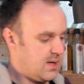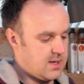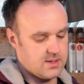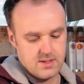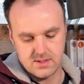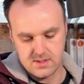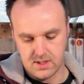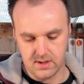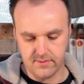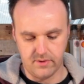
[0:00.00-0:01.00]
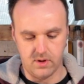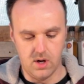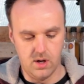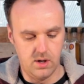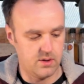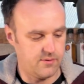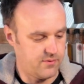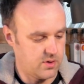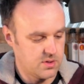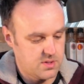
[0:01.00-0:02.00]
that to the side for now. The
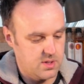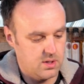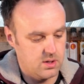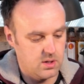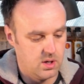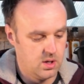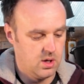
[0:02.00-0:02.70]
first thing